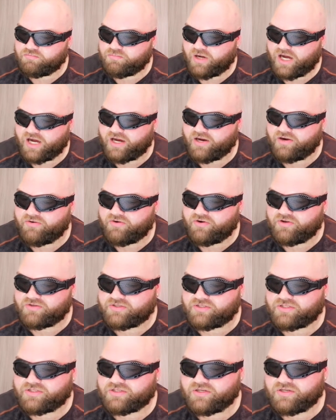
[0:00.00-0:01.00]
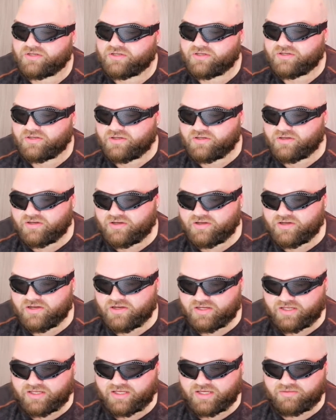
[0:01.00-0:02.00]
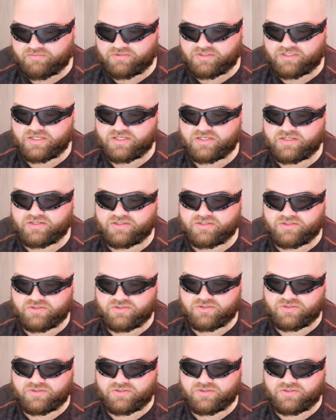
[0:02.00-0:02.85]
pirate Captain